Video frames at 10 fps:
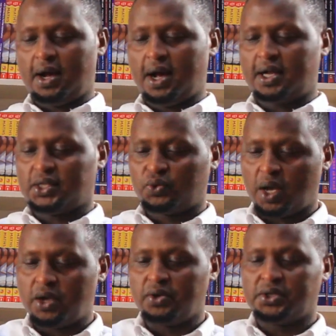us, we
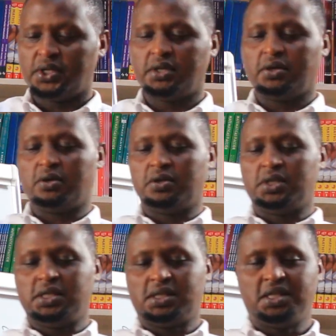are using all
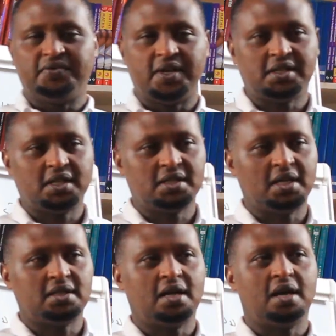these devices
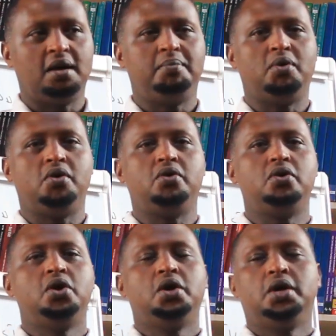that are
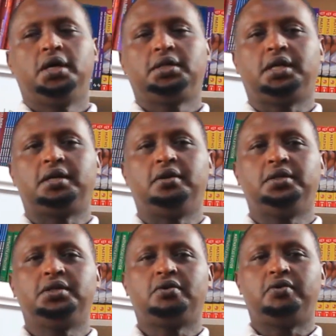more
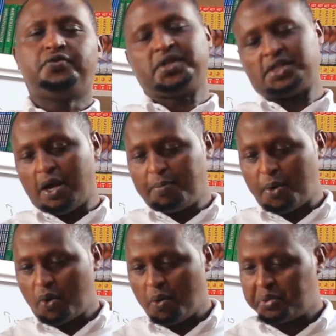technological. For
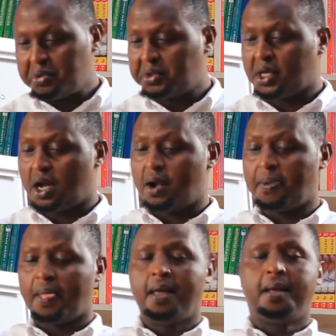example,
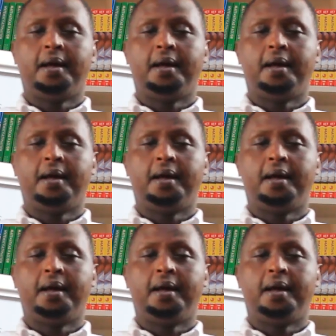computer,